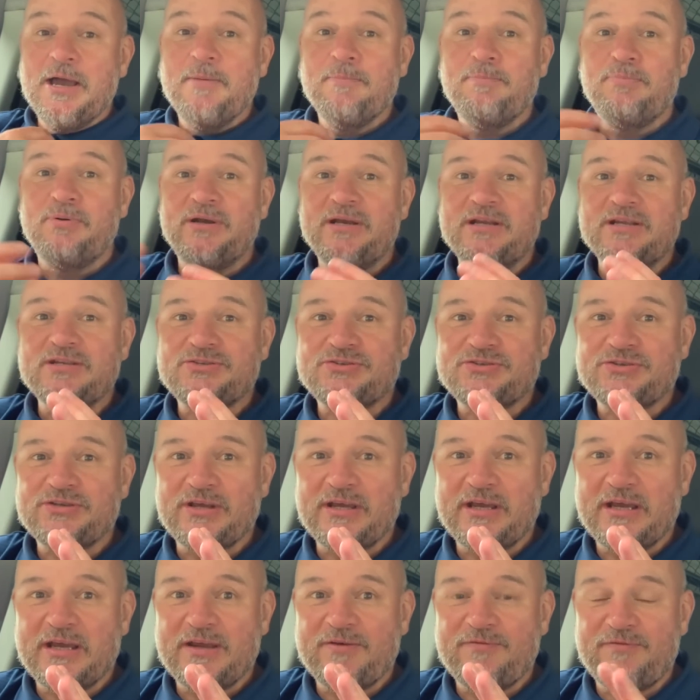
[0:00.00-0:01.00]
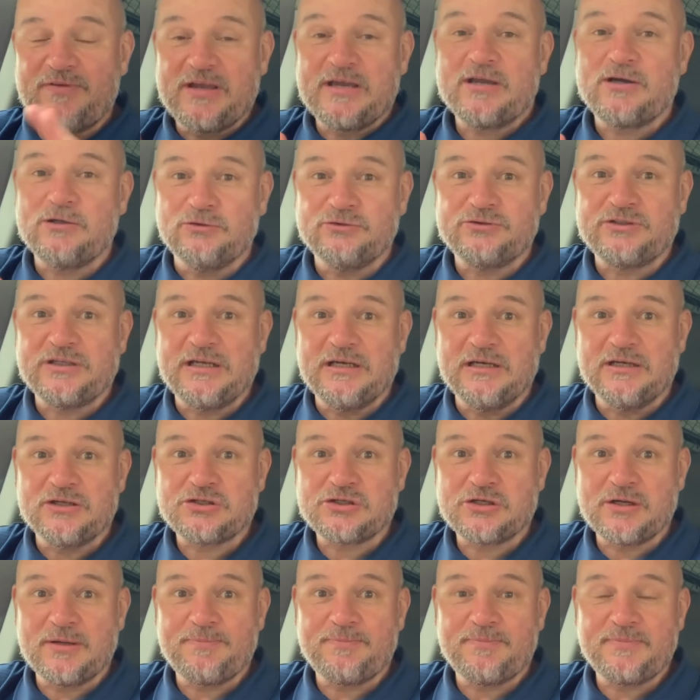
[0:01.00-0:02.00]
But it's a vehicle
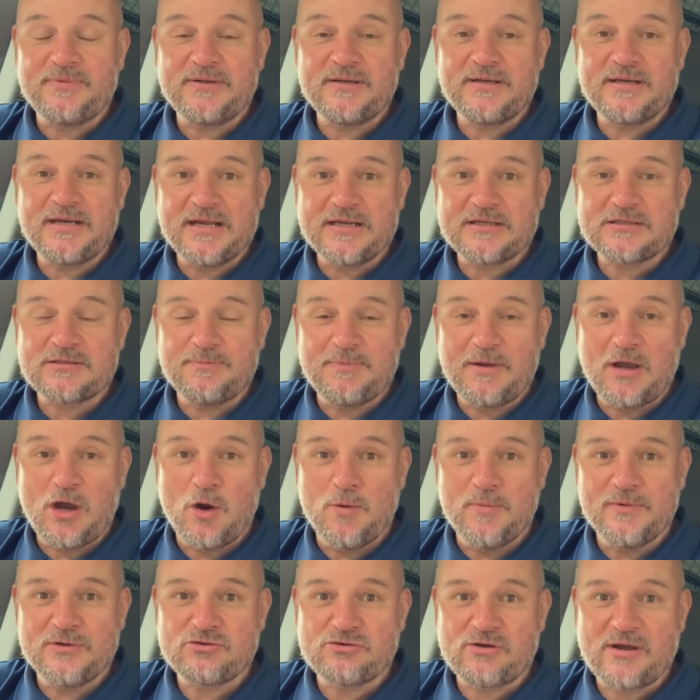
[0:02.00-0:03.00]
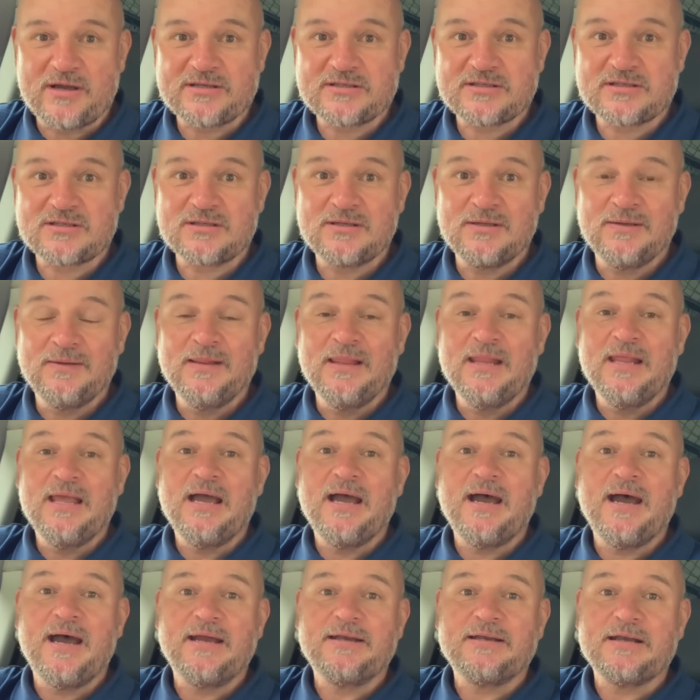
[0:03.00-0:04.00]
dealership near to my home address,
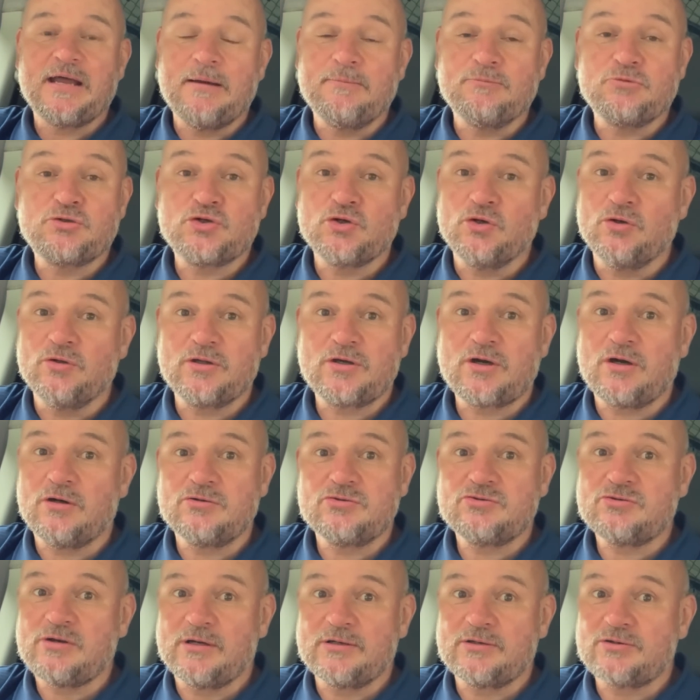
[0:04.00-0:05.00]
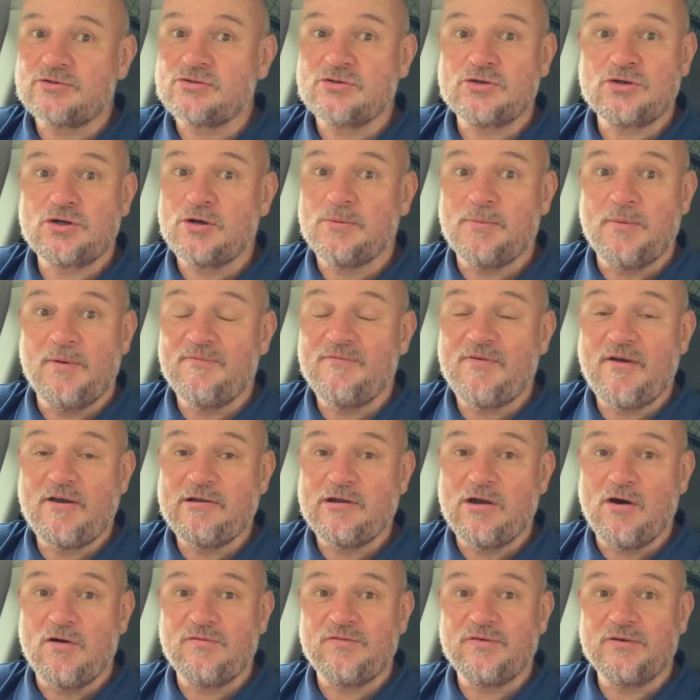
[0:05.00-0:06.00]
and I'm sure the contract doesn't come up
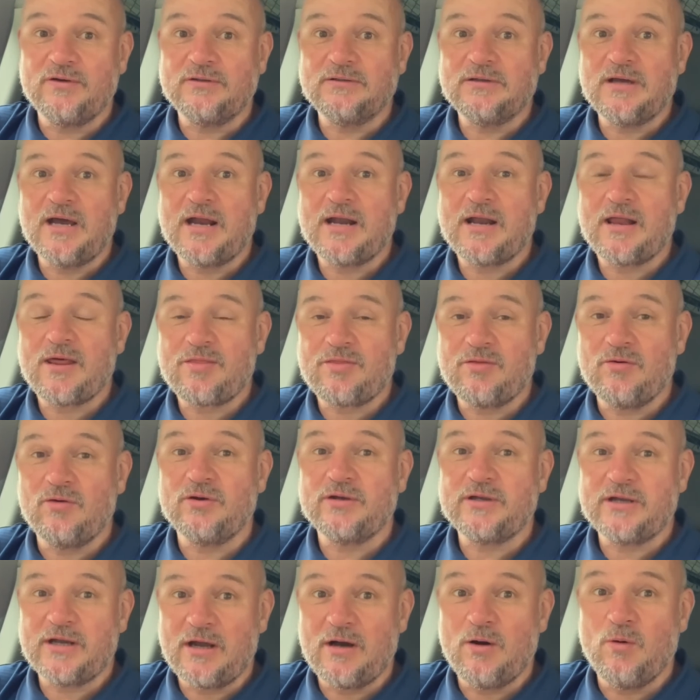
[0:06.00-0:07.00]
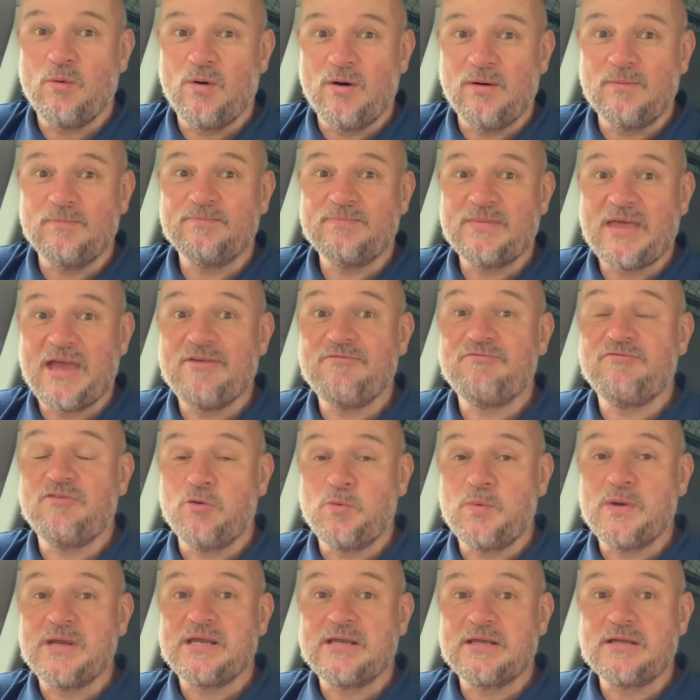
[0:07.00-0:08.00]
very often. And I thought, you know what, every
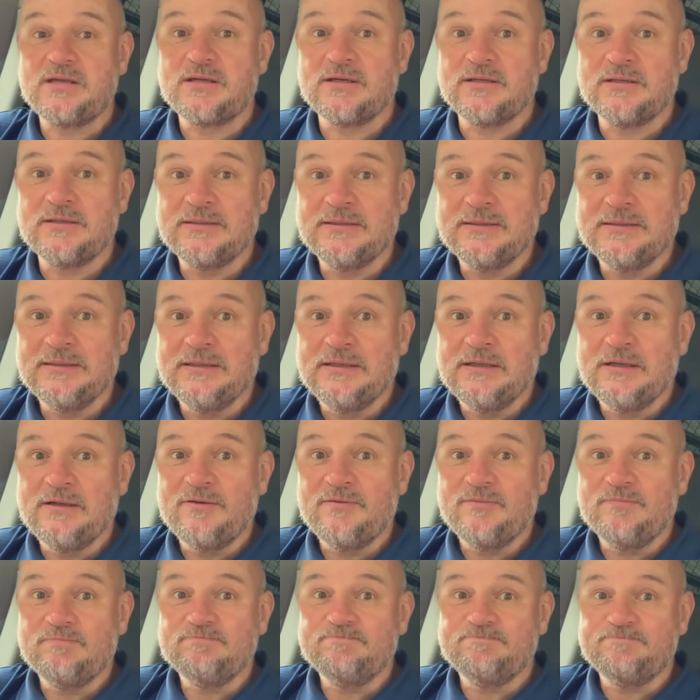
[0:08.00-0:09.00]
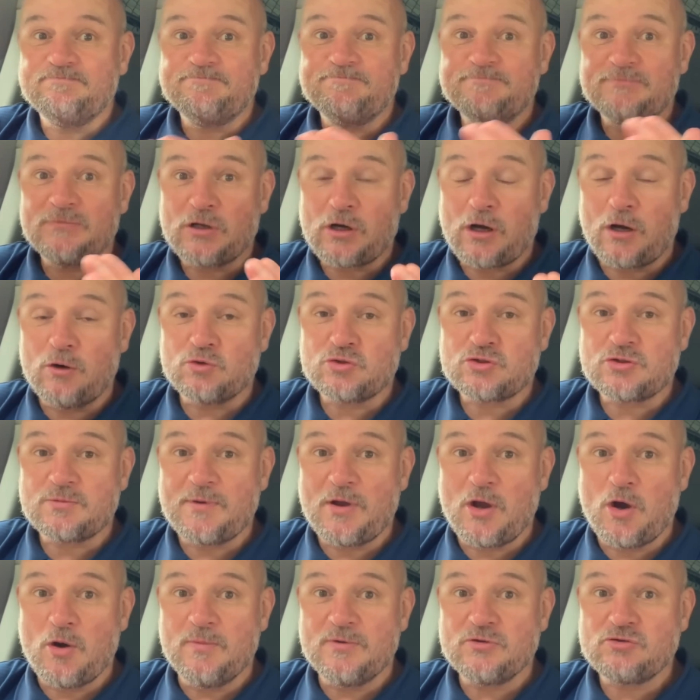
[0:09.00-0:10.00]
week, close to my
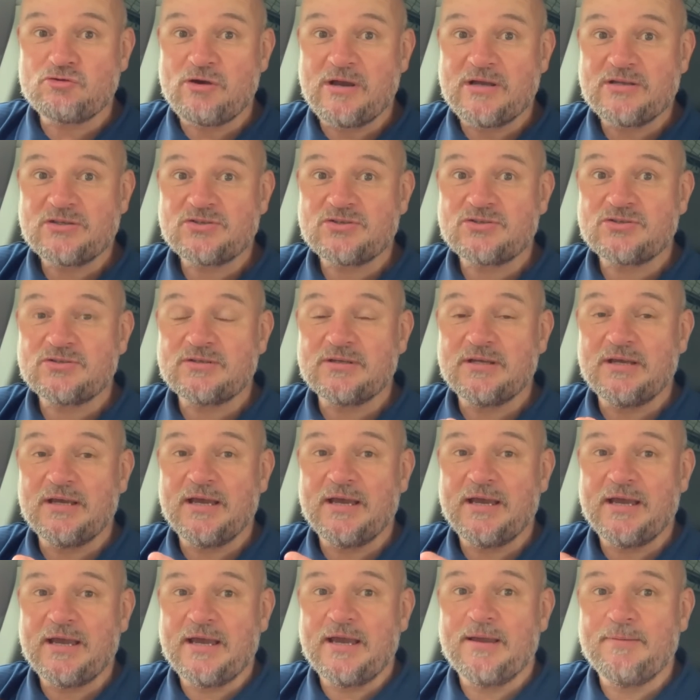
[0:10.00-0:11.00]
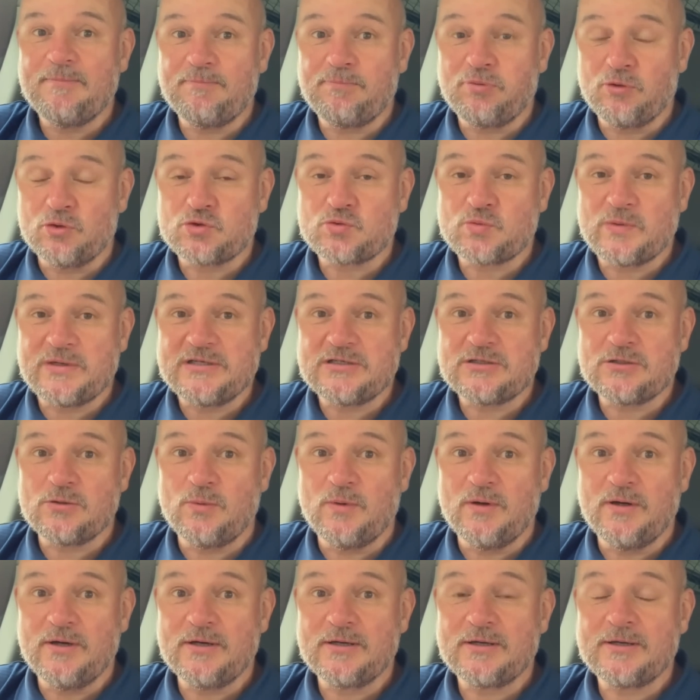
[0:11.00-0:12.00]
home address, plus winter
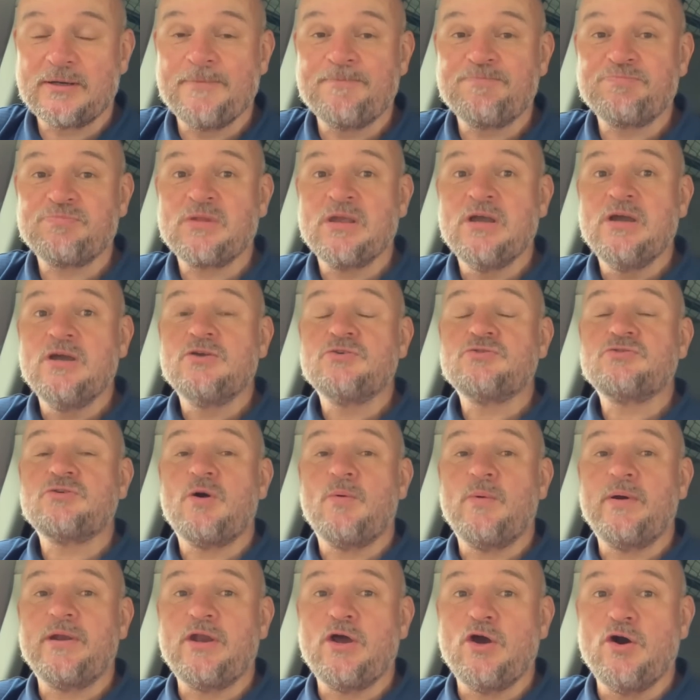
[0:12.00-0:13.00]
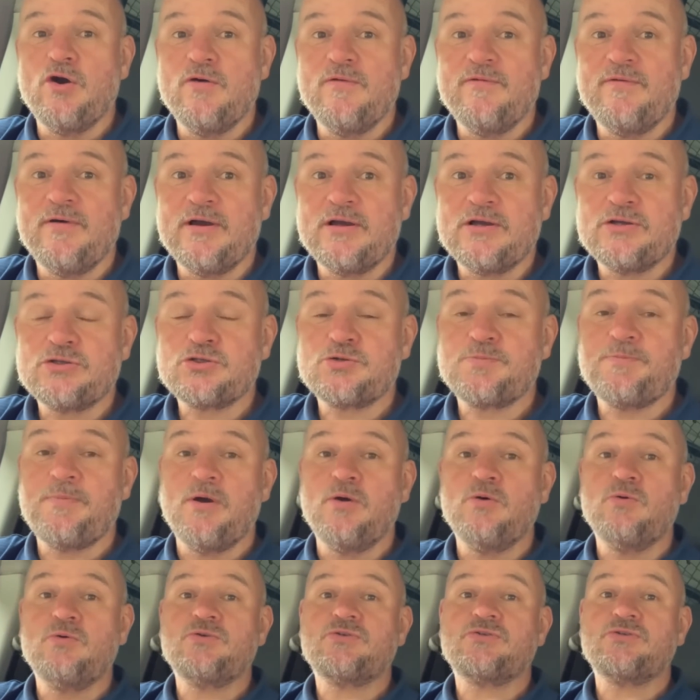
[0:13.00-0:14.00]
work. So I went over,
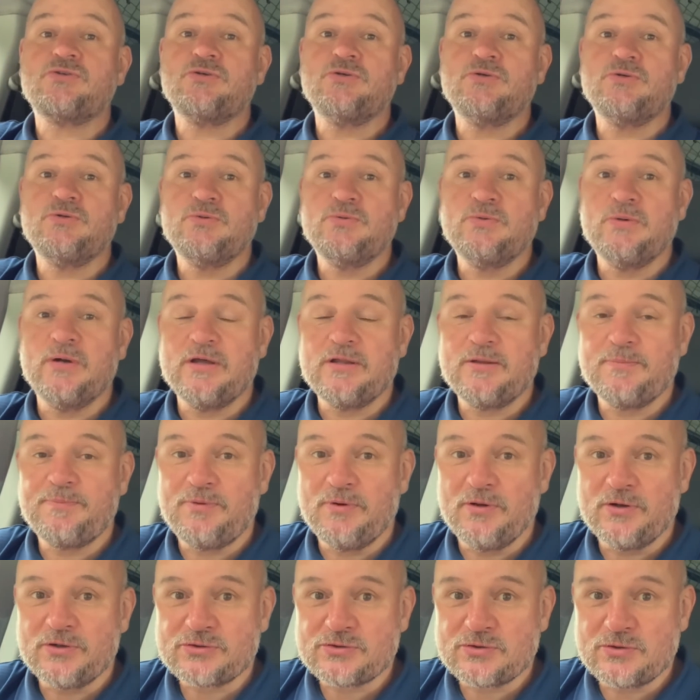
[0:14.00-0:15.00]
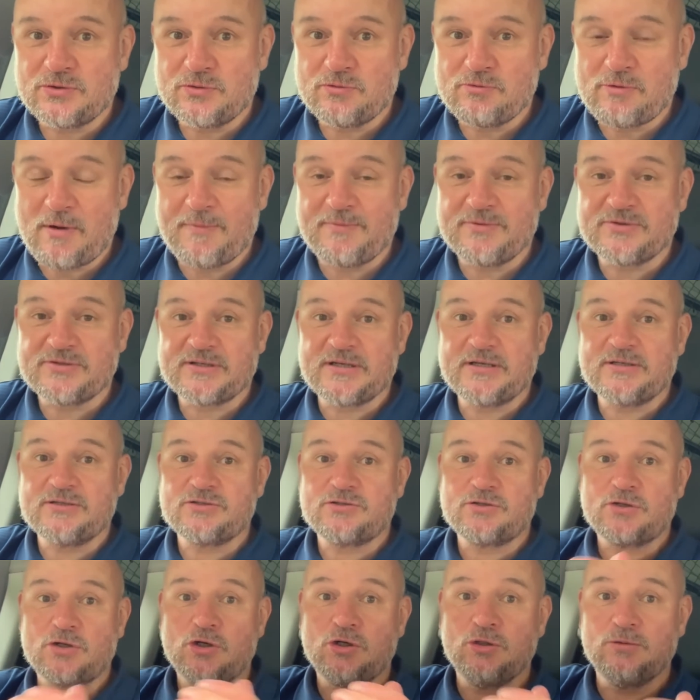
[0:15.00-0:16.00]
spoke to the person who
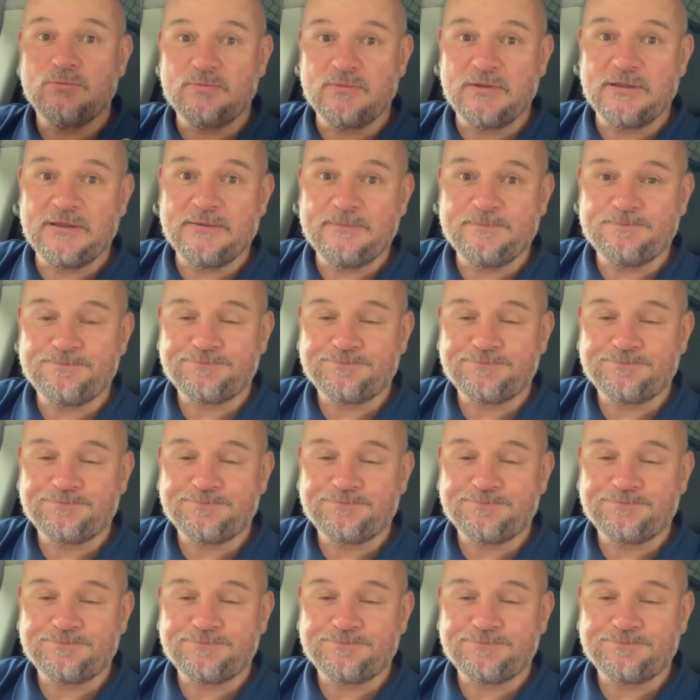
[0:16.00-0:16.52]
represents the company,